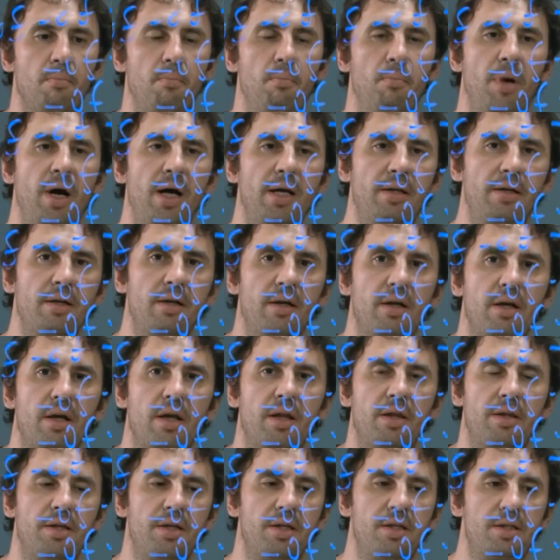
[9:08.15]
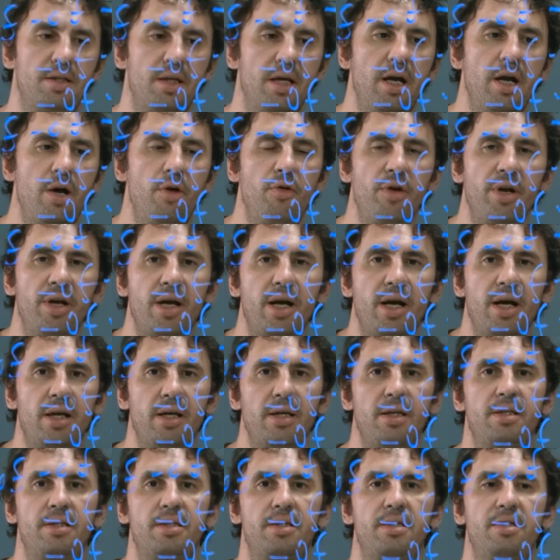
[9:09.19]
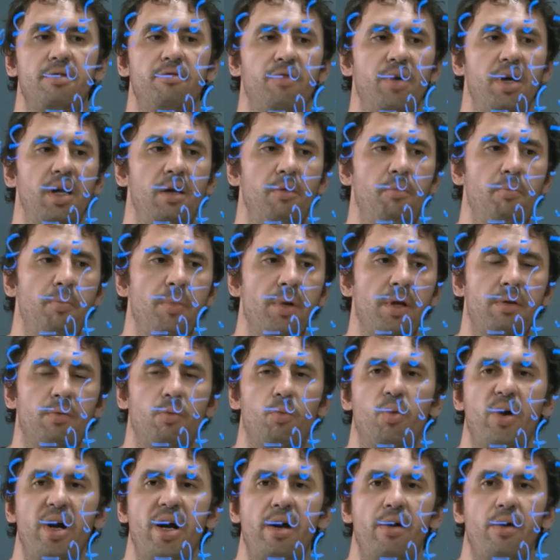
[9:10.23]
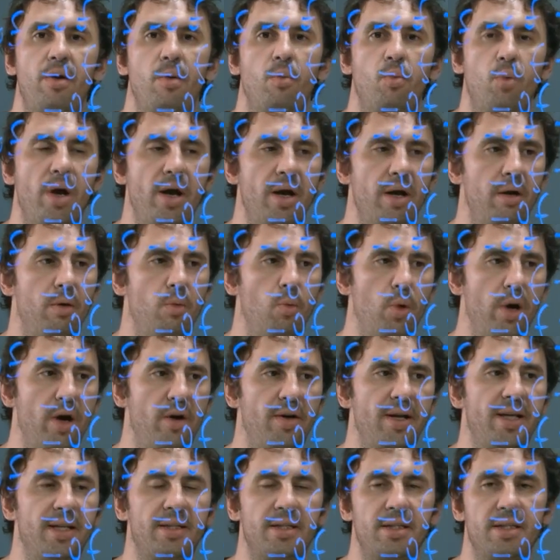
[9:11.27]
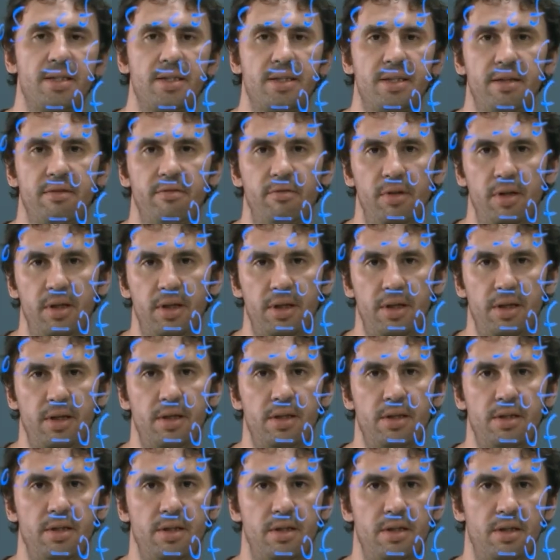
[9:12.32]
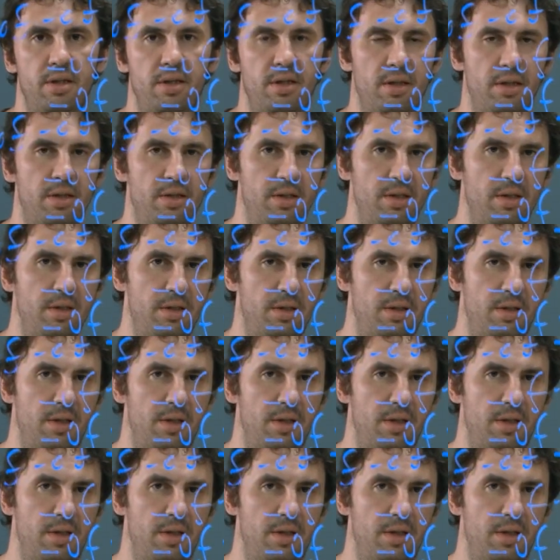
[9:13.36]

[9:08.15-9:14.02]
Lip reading: But this area is development very intensively in this